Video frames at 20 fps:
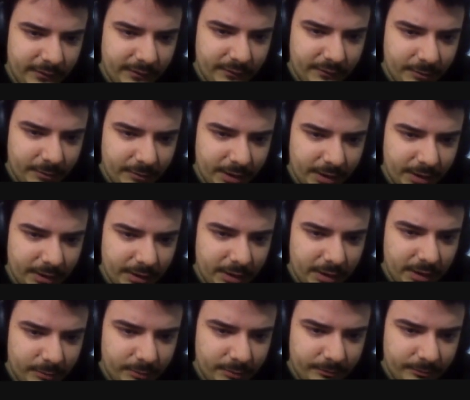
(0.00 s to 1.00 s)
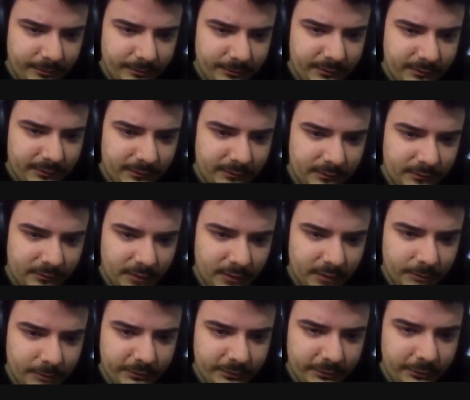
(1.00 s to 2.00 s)
by
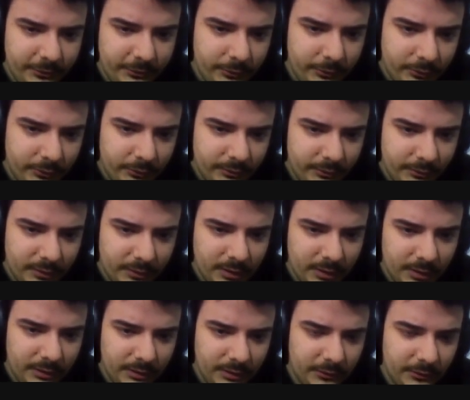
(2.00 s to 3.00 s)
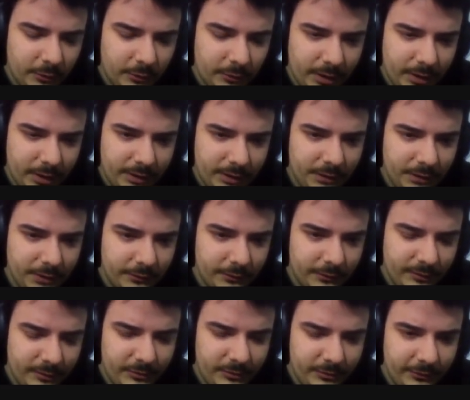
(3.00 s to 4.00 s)
m2 E squared equals
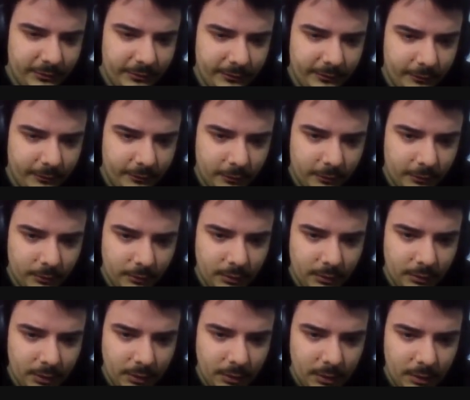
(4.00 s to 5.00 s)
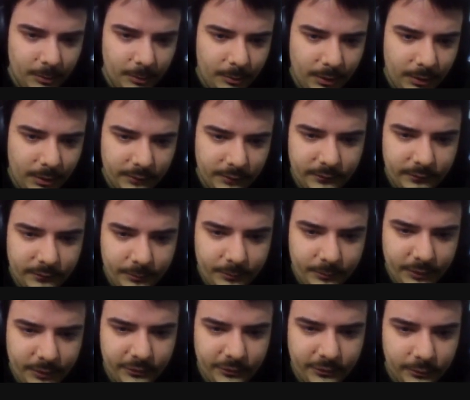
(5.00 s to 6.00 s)
m2c4 plus
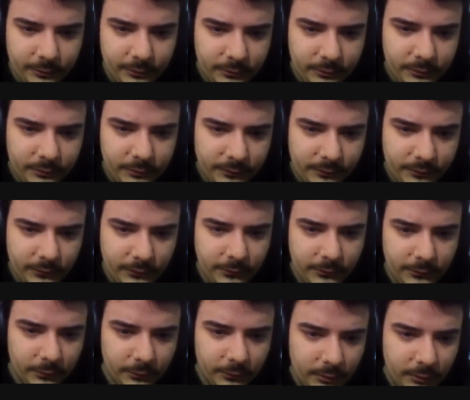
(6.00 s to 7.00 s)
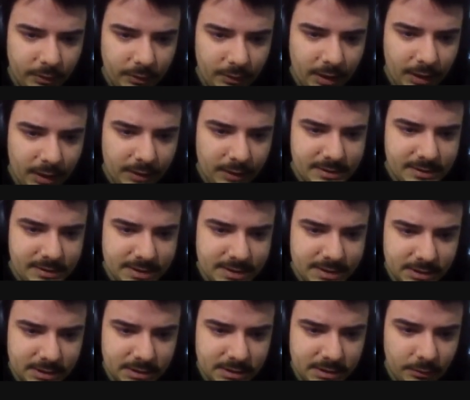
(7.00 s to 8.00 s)
p2c2. Hence, it
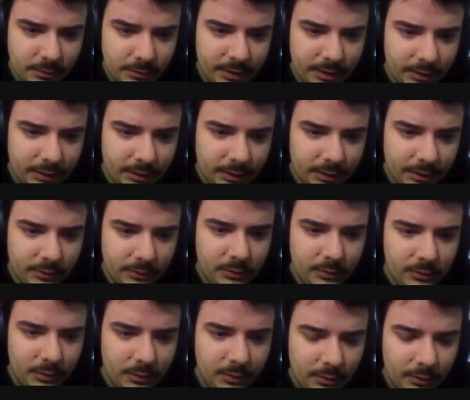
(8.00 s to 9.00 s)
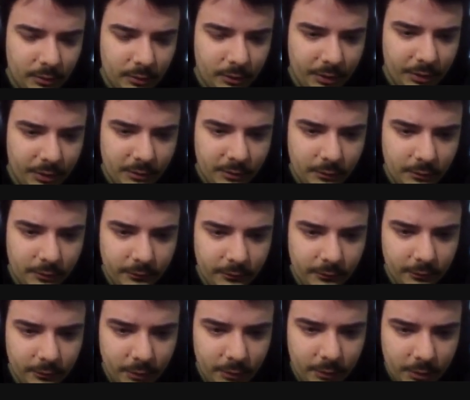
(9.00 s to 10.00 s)
is greater than or equal to
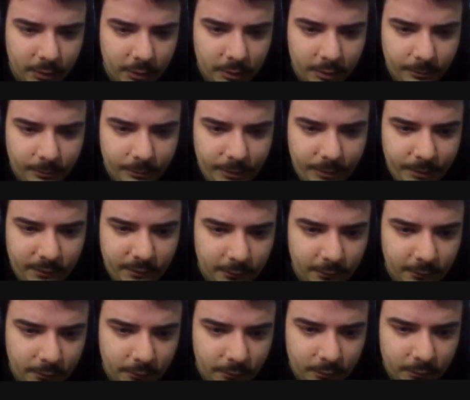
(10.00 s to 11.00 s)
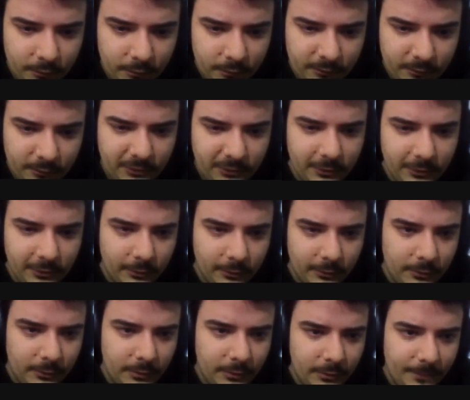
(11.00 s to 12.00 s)
p2c2,
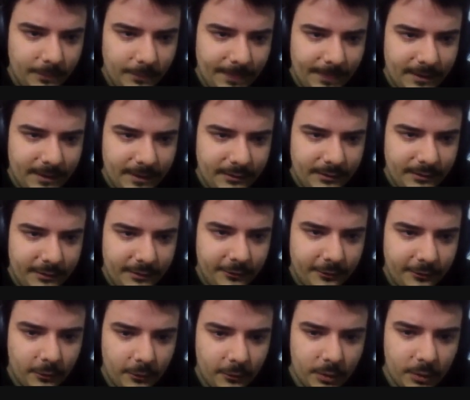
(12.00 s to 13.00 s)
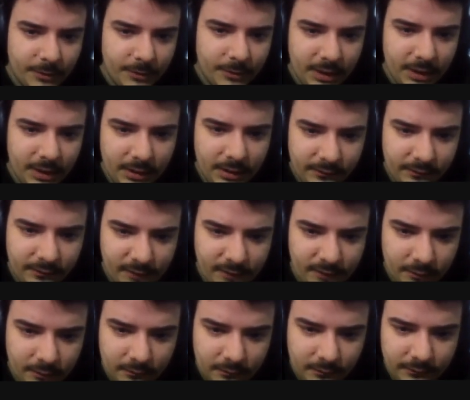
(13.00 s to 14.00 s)
and therefore quantum mechanics
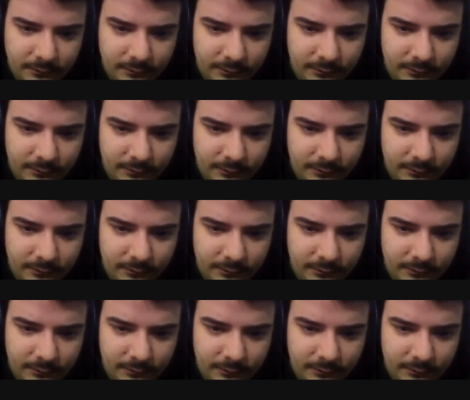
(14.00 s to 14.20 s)
tells us